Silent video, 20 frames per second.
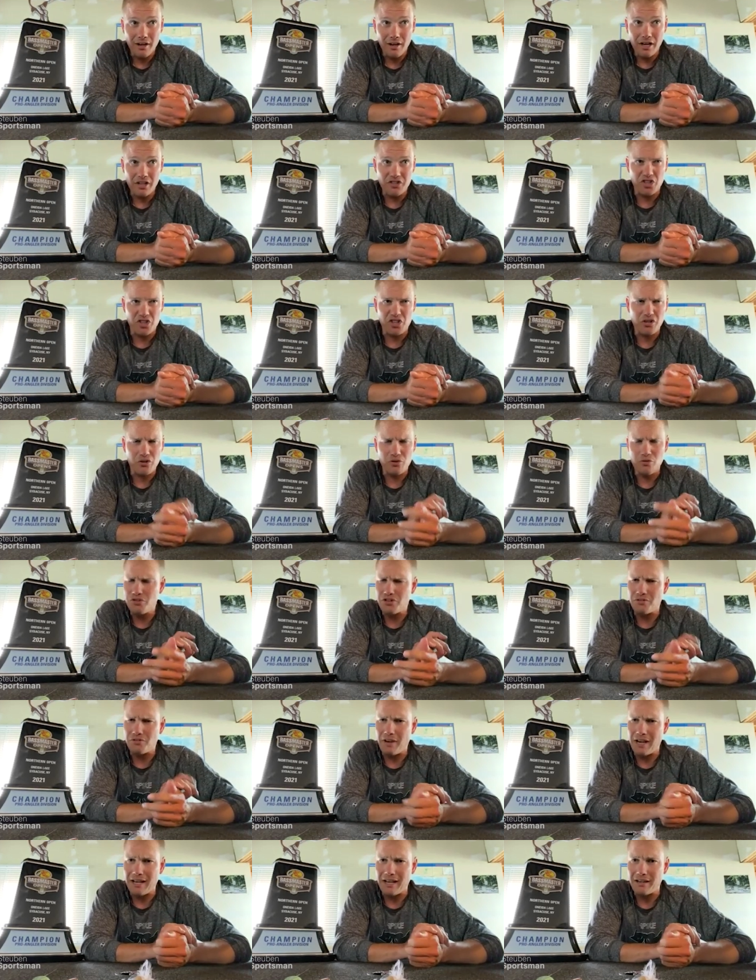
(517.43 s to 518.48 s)
is a huge
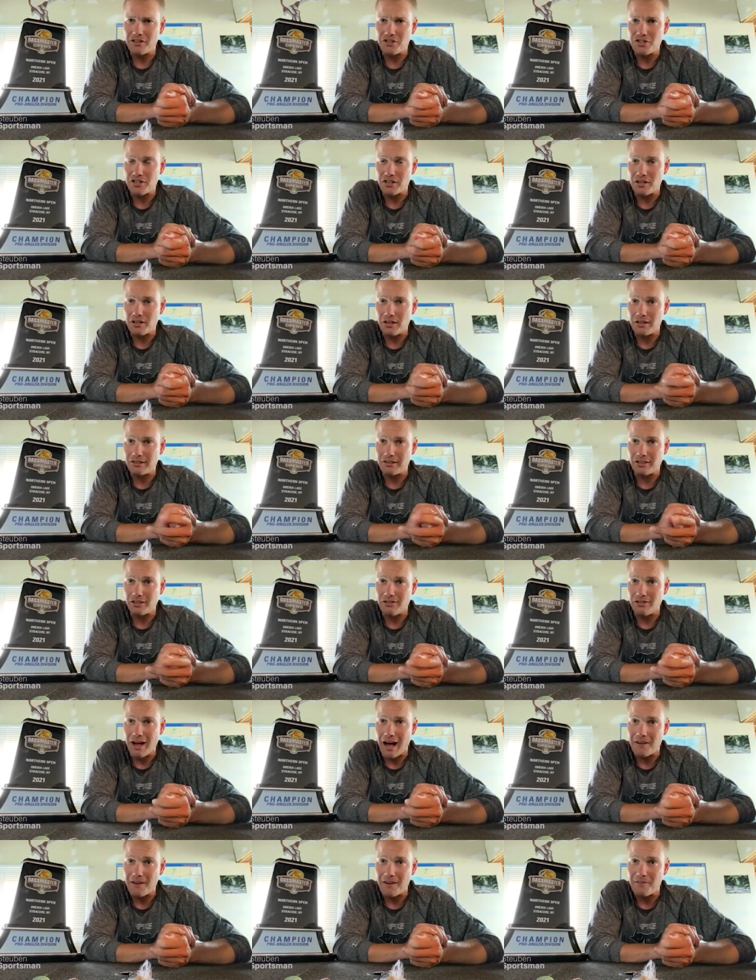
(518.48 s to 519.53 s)
advantage to to
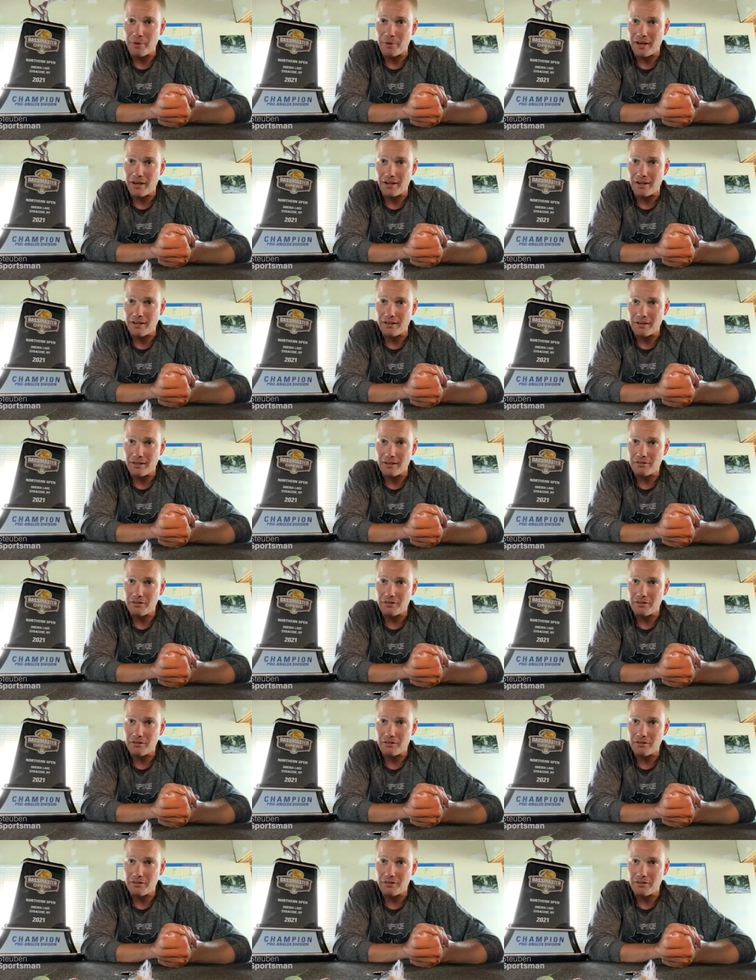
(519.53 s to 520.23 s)
live bait